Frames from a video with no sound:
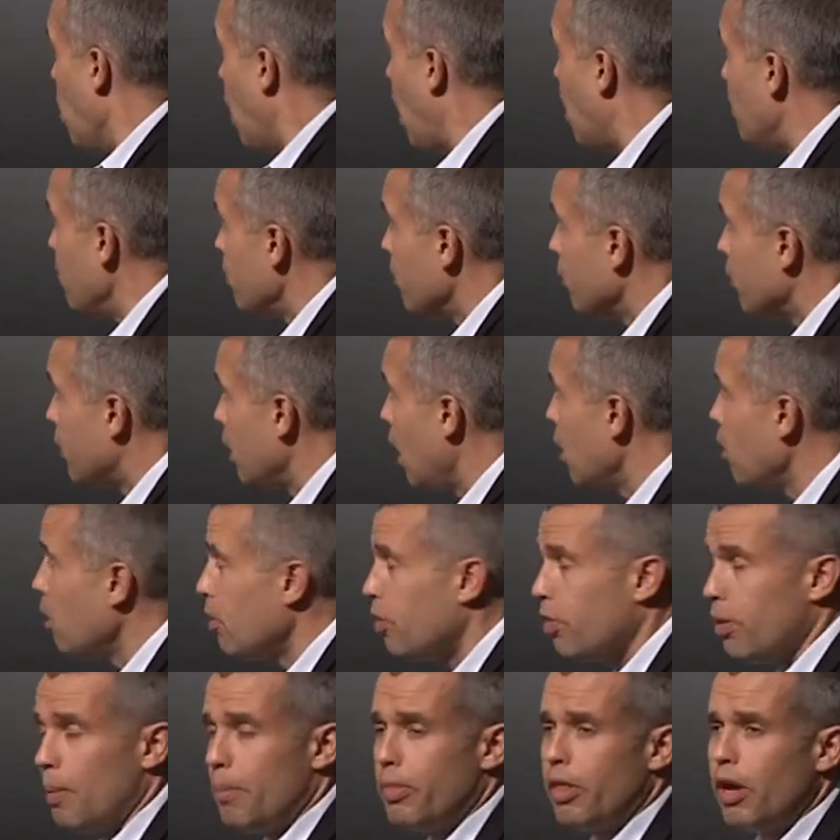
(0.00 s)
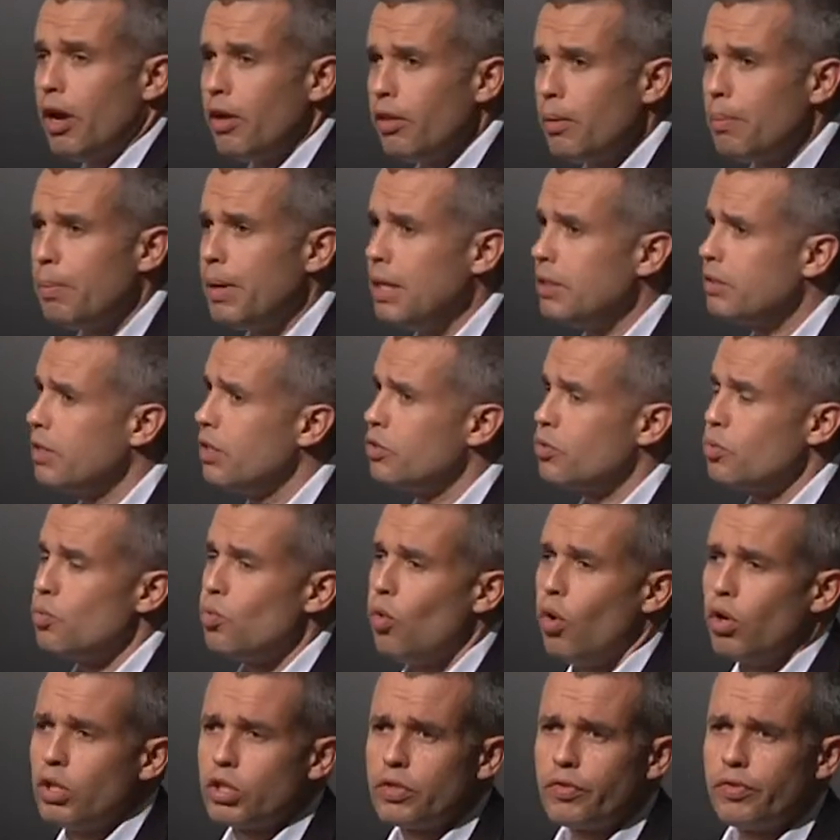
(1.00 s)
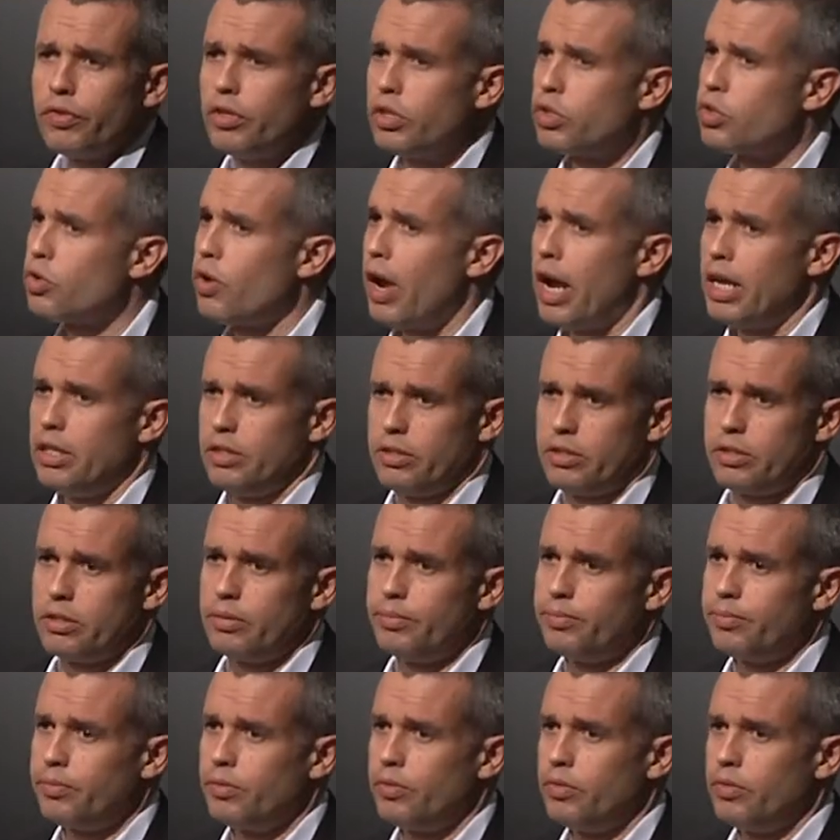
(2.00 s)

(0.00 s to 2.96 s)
Um, the, other th the other piece is watch for the trends.